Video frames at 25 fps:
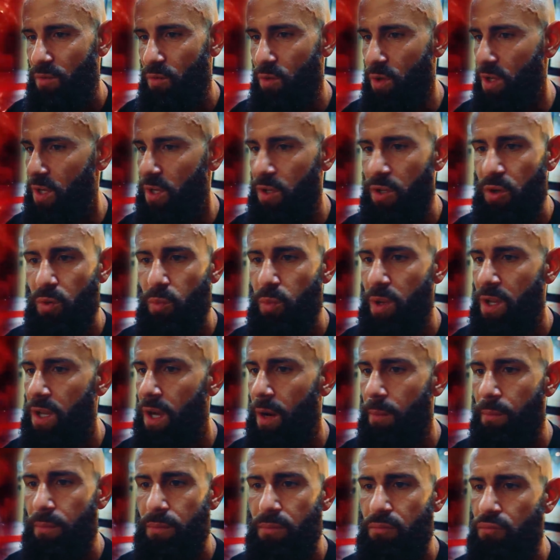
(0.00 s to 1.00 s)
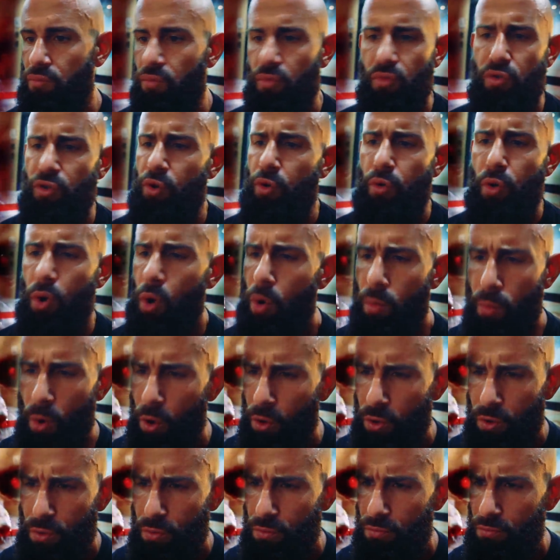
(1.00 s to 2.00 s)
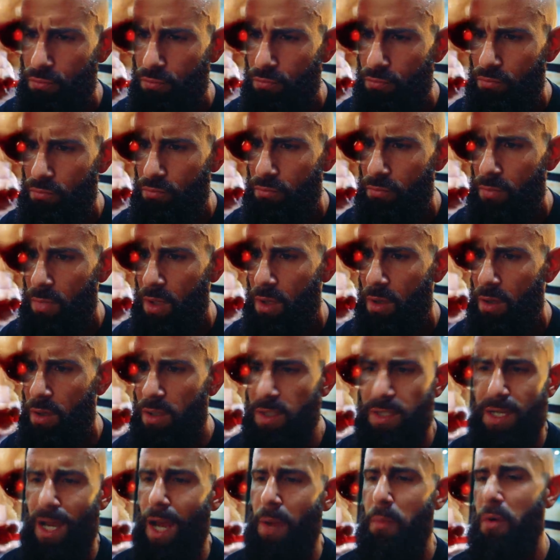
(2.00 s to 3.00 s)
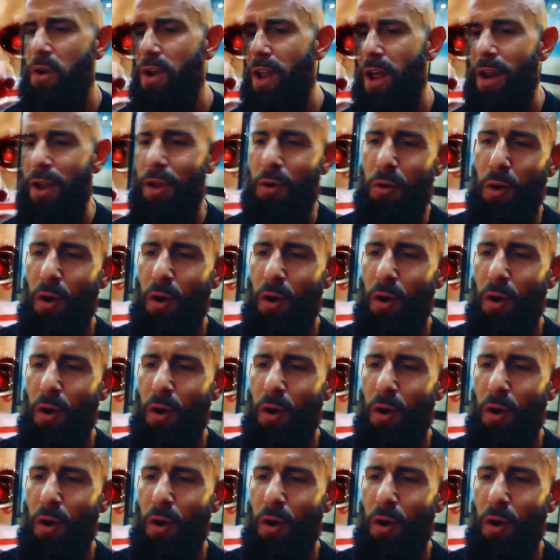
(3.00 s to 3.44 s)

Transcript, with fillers: We need to become the robot, a cybernetic